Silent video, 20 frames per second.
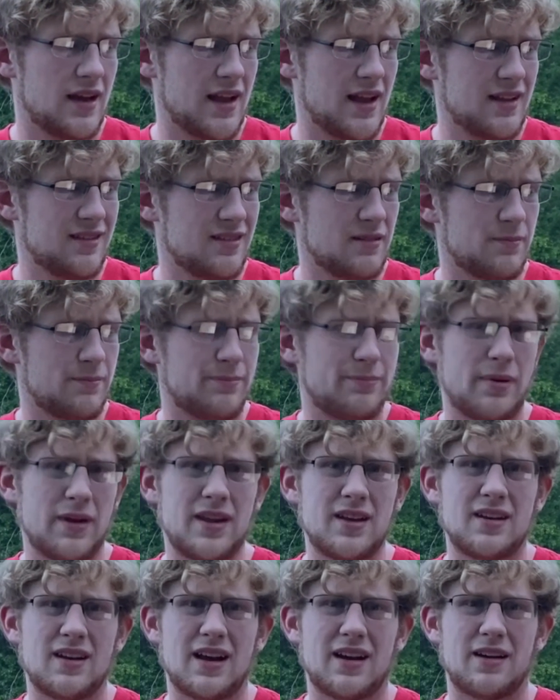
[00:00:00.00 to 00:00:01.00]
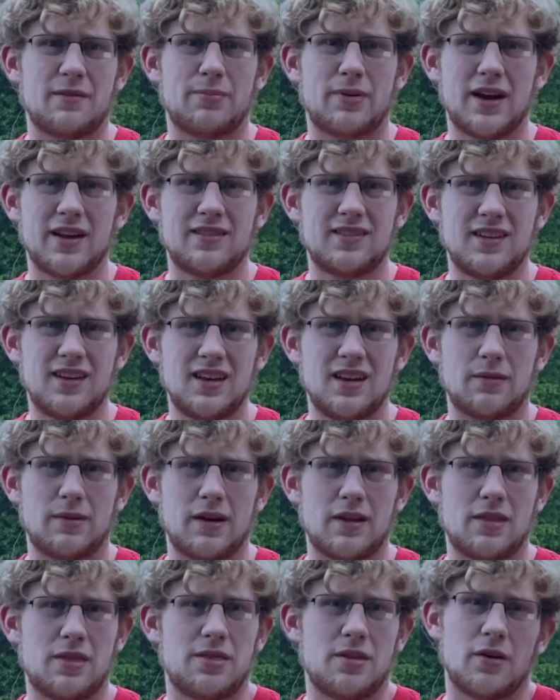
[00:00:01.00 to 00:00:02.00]
it's a bit pricey,
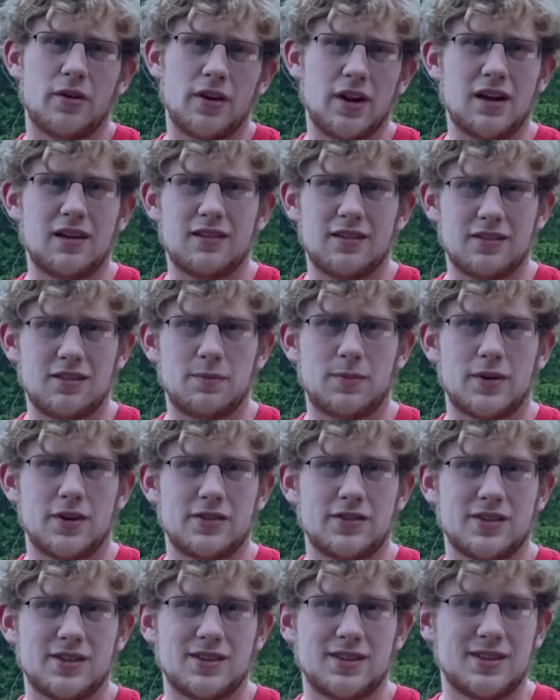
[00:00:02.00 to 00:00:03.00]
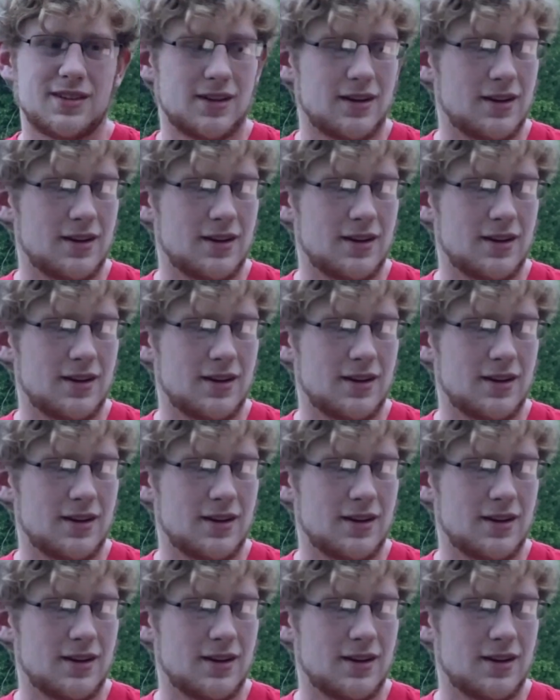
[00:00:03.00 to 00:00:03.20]
around thirty dollars a person,